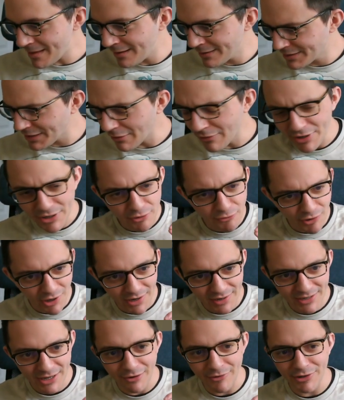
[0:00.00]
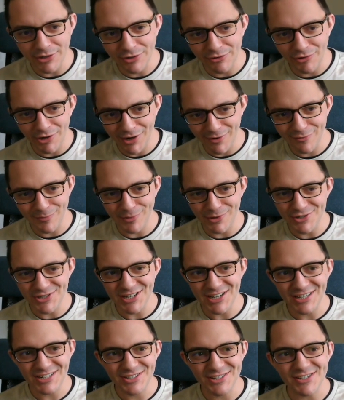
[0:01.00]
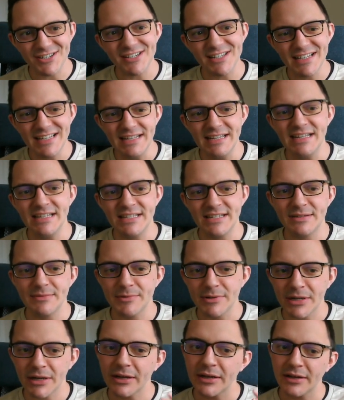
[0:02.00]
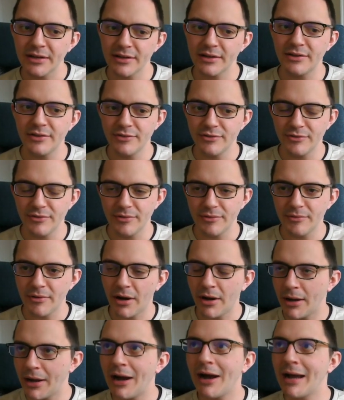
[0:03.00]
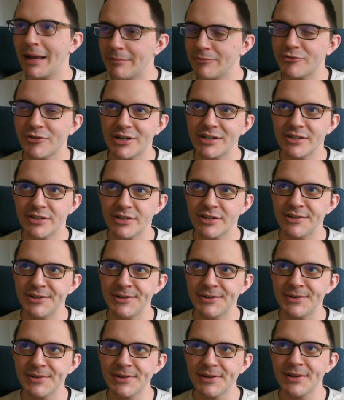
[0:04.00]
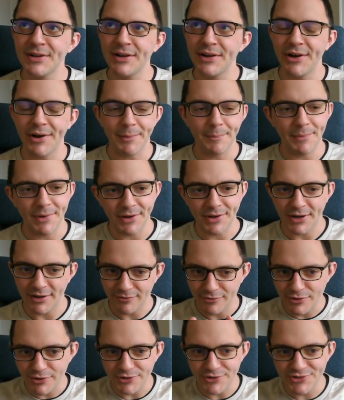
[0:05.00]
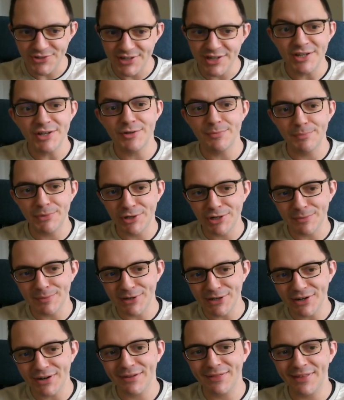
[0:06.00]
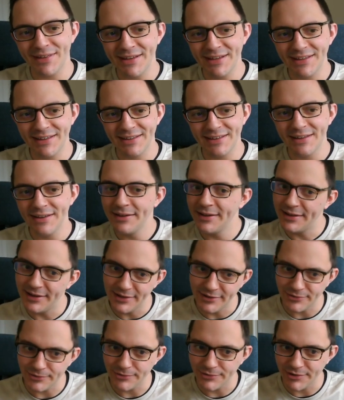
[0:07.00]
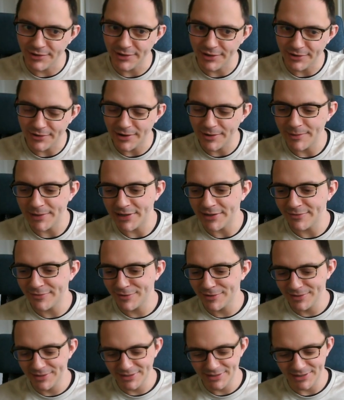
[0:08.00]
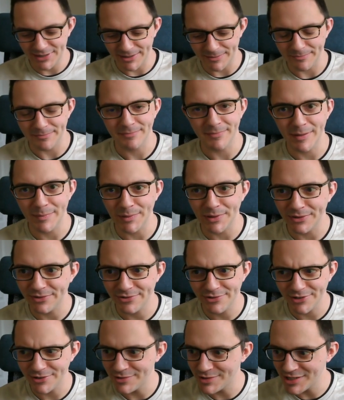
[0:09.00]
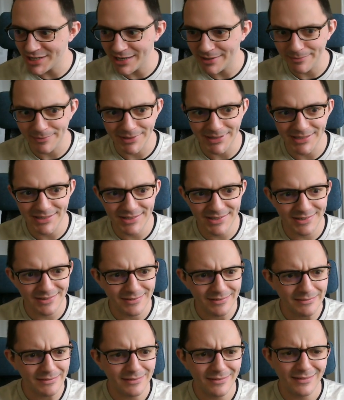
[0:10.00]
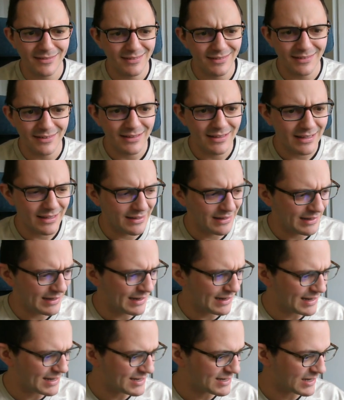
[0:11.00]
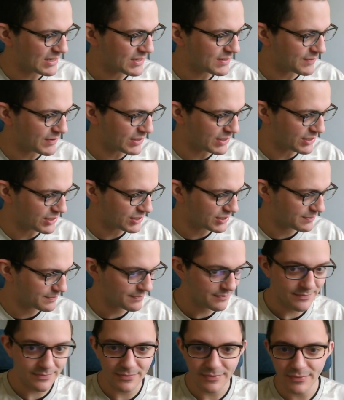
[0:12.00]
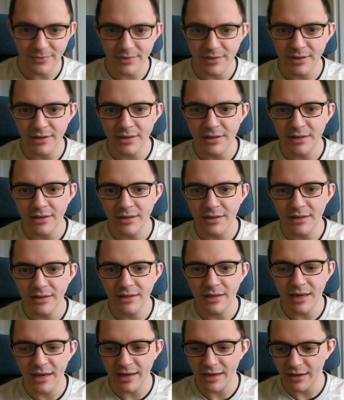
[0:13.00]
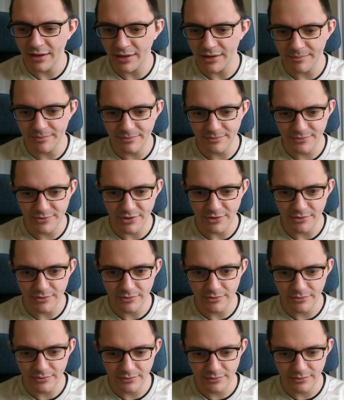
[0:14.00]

Current craft project, Charlie, is where I am trying to do a kind of cross-stitch bookmark thing. It is also the Great Wave. Maybe I'll show chat when it's in any sense finished. Yeah, so